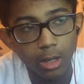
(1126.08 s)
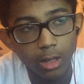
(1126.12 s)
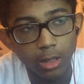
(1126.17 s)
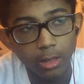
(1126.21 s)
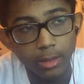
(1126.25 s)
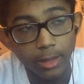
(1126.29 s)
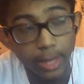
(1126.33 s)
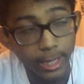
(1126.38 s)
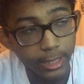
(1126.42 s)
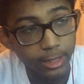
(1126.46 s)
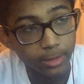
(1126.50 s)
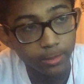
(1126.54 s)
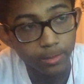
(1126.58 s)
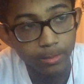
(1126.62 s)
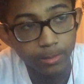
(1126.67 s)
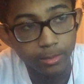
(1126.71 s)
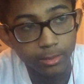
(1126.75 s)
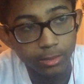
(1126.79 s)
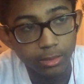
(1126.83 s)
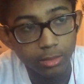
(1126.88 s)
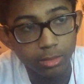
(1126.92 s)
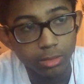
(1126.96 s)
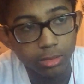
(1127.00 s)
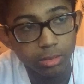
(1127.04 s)
That's
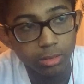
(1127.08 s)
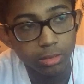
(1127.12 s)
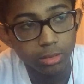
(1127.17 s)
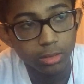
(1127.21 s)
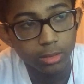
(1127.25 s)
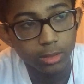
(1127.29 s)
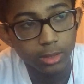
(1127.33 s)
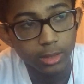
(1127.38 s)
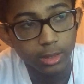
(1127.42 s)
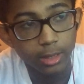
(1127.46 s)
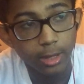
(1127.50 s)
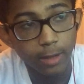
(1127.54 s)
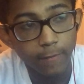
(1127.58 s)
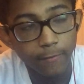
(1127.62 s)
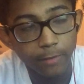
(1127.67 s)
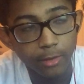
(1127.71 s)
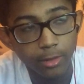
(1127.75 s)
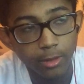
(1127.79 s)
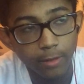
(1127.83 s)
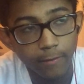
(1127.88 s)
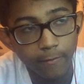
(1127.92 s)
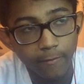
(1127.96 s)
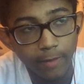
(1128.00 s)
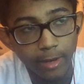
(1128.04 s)
stuff you
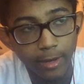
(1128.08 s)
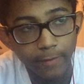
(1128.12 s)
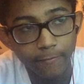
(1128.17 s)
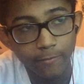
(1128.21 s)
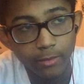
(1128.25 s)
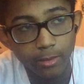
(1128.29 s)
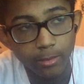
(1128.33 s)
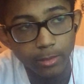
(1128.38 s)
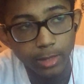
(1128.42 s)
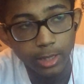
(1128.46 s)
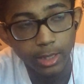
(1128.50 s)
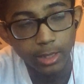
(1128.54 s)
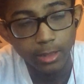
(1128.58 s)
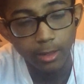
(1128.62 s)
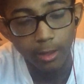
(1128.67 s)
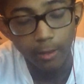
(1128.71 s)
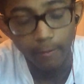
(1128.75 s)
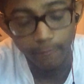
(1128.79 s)
can find from me in the